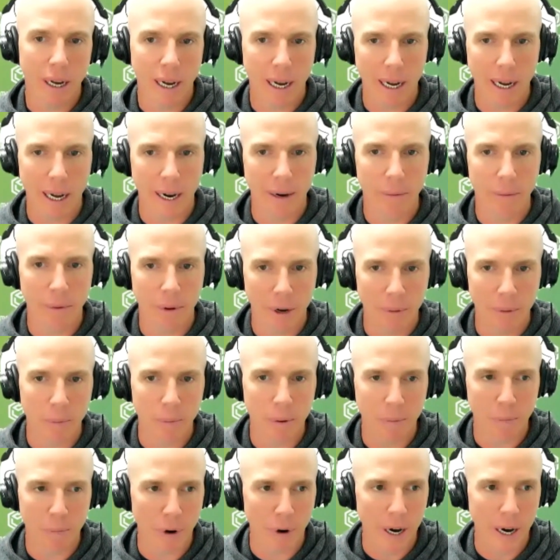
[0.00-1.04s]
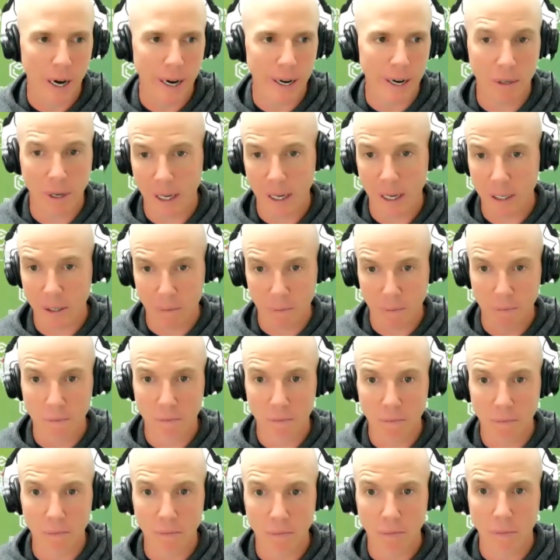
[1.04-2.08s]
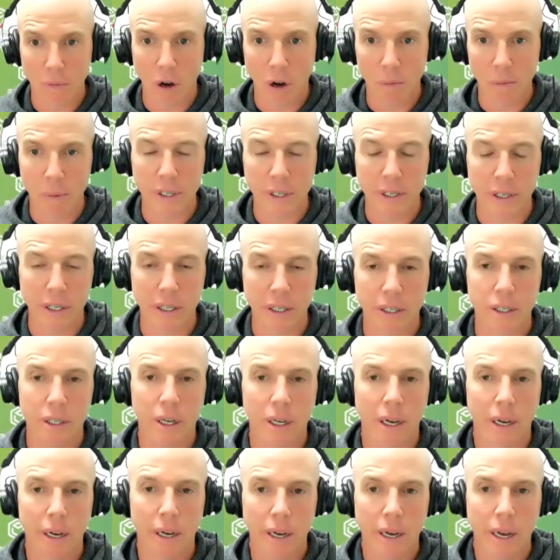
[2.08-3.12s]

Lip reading: and it would be branded as my business.